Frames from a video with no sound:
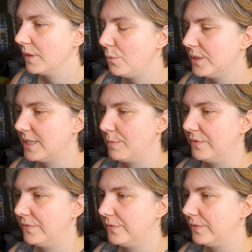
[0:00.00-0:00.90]
with some
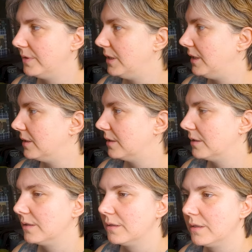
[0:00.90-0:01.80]
of
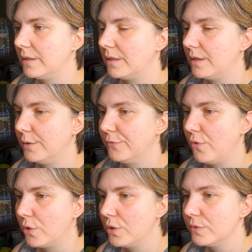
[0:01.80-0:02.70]
these
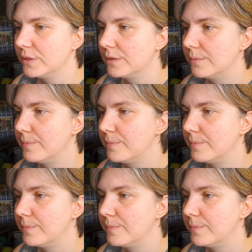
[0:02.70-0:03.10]
photos,